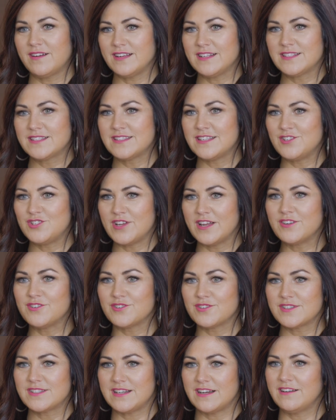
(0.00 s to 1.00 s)
It's the
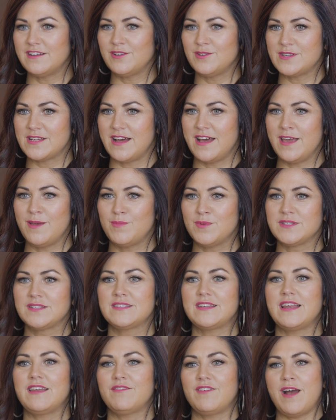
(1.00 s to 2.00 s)
gender stereotype.
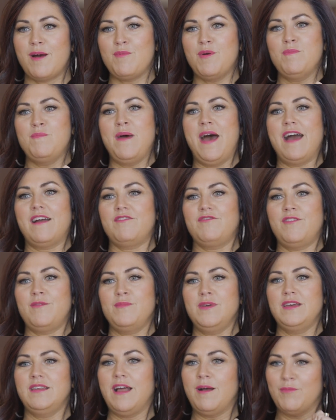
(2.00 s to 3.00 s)
Instead of coming back
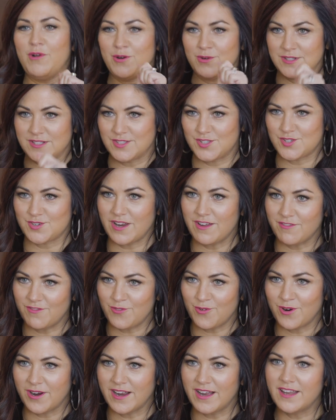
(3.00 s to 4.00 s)
from it, I'm going straight
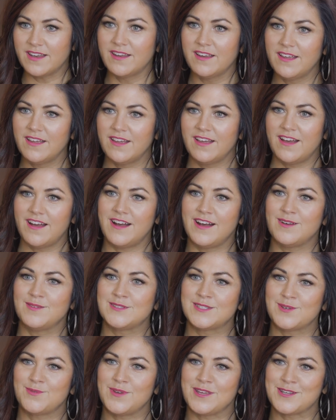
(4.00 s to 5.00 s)
for it uh,
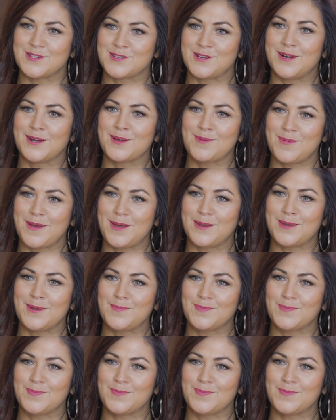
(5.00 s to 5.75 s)
so we can talk about